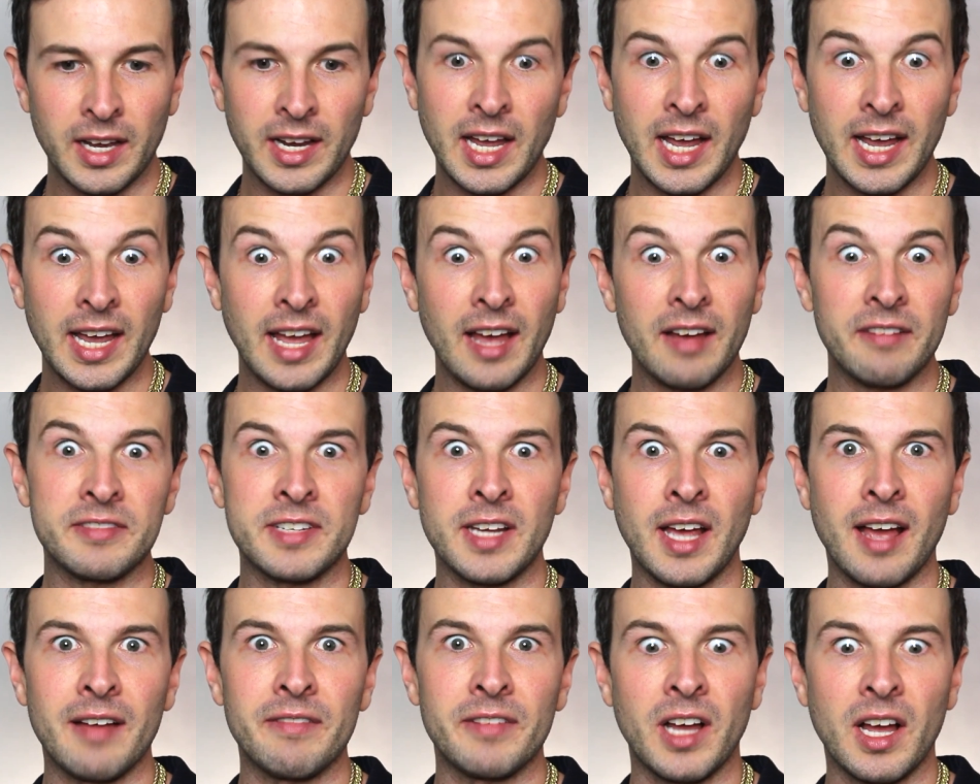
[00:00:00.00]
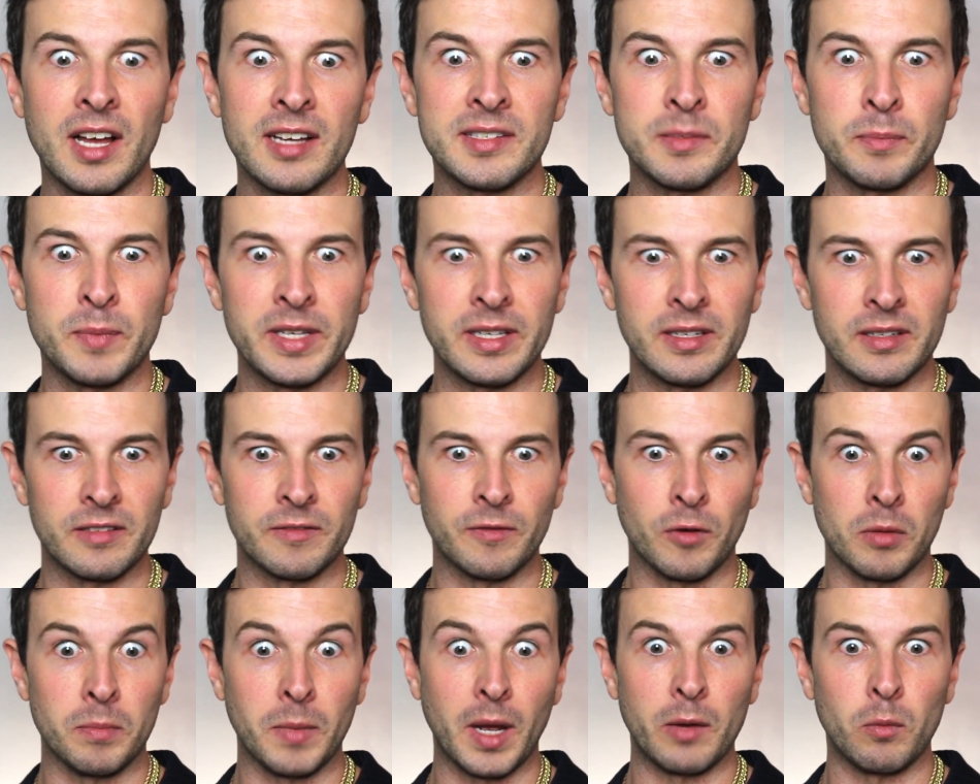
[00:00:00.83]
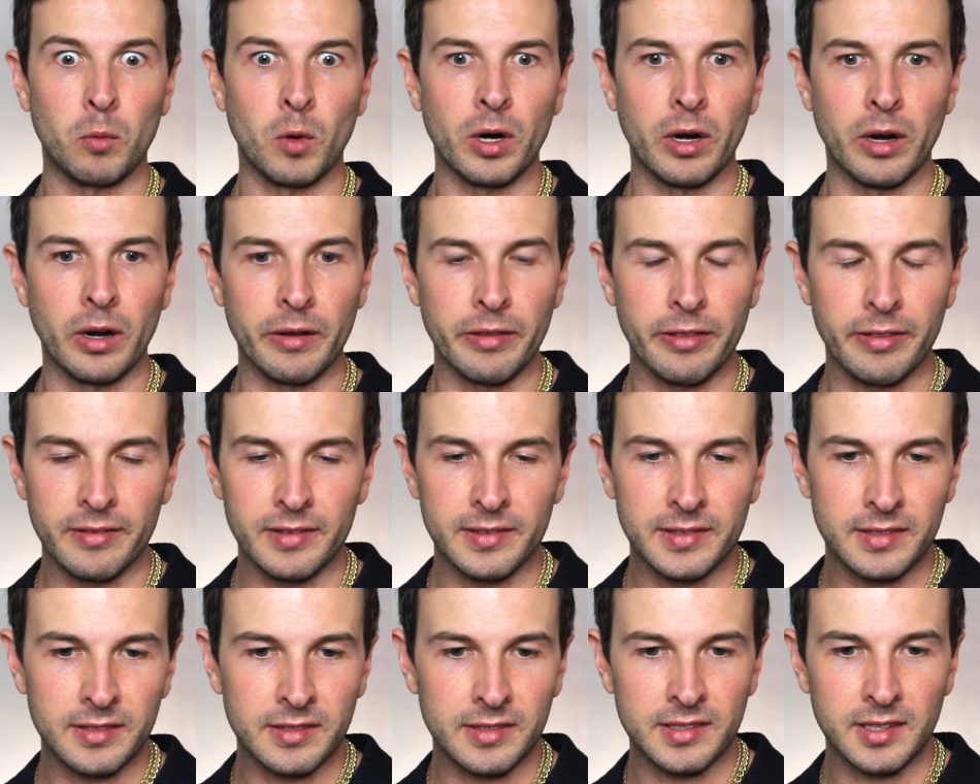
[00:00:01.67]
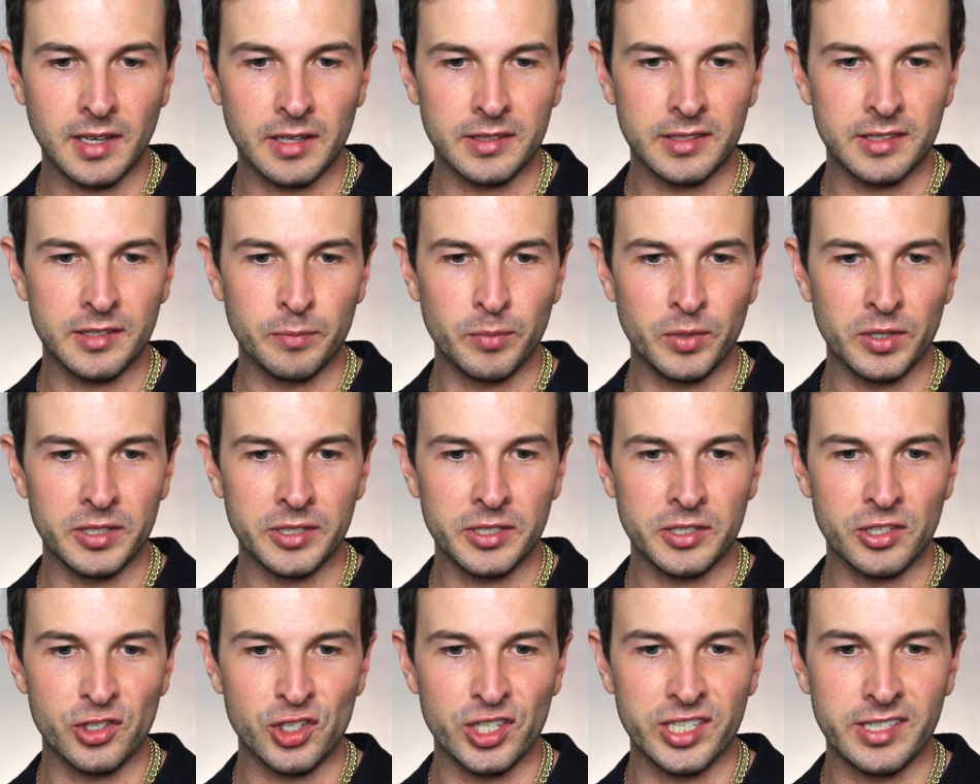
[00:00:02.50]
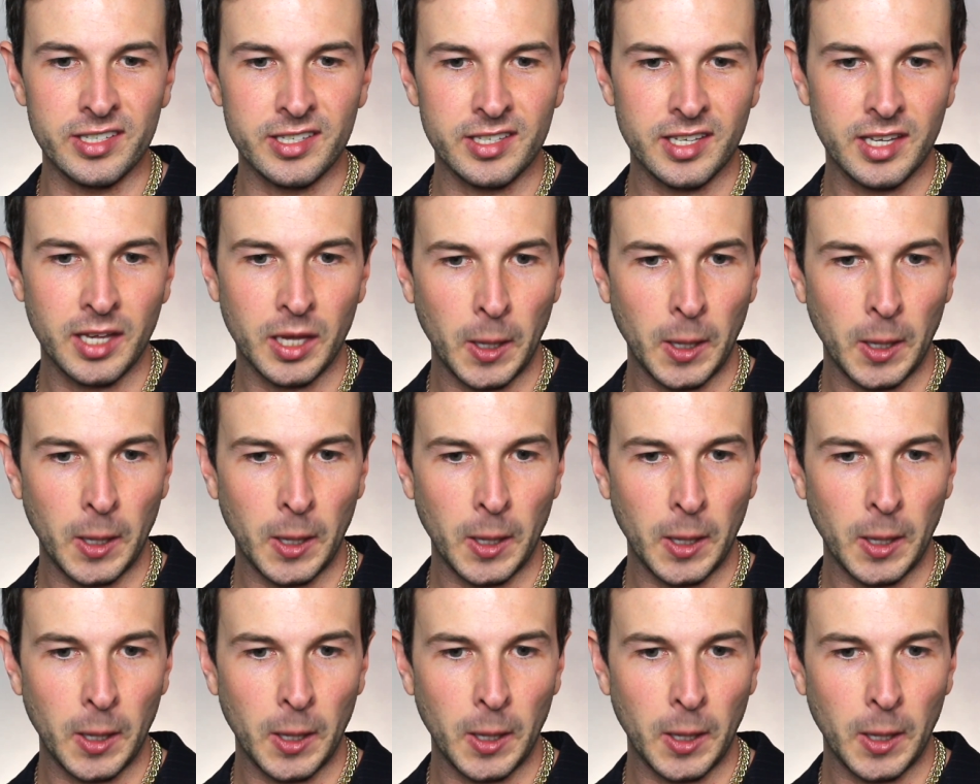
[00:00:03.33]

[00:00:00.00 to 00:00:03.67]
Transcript: Like I have to have a husband for my worth. Such bullshit.